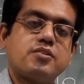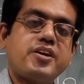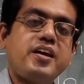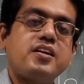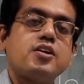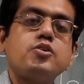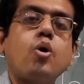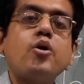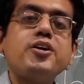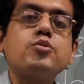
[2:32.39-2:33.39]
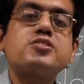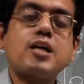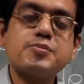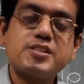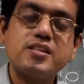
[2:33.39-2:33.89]
Okay? No new
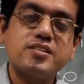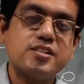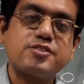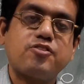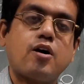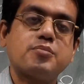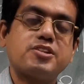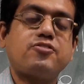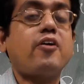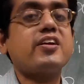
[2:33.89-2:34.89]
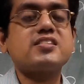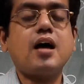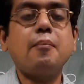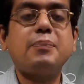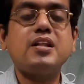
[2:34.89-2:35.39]
substance is formed. For
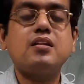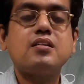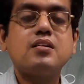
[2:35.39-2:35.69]
example,